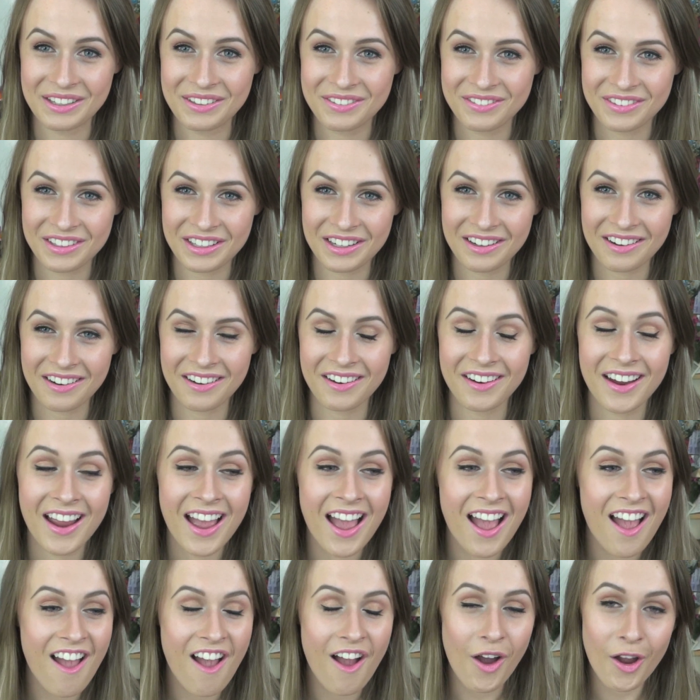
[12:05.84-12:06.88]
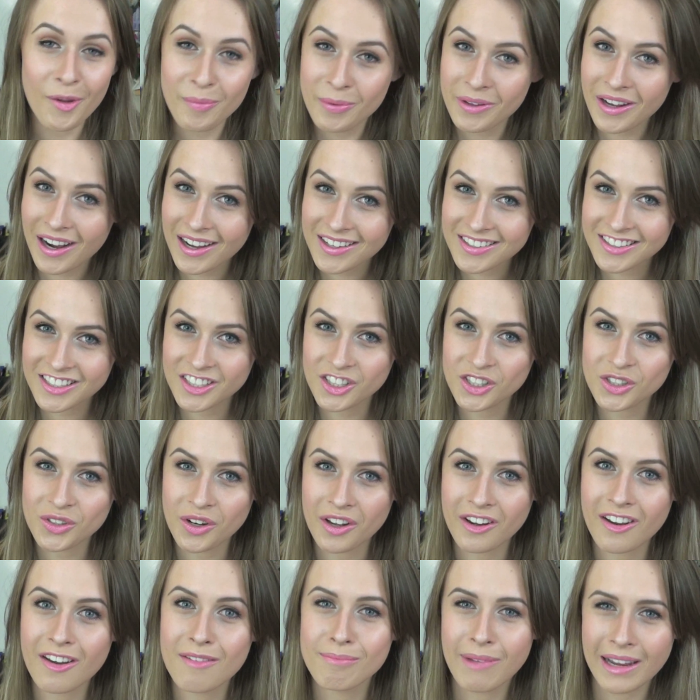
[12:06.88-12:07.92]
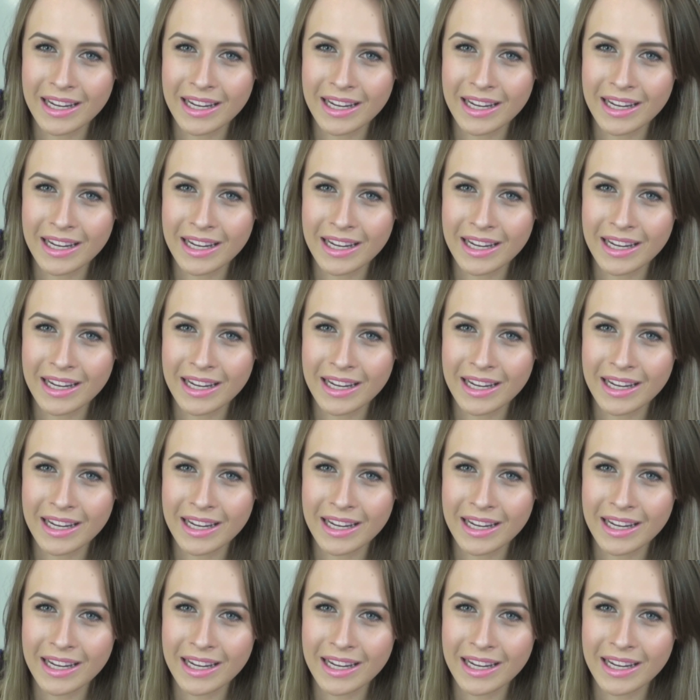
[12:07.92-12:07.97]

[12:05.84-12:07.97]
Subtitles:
video. Hope you guys enjoyed it.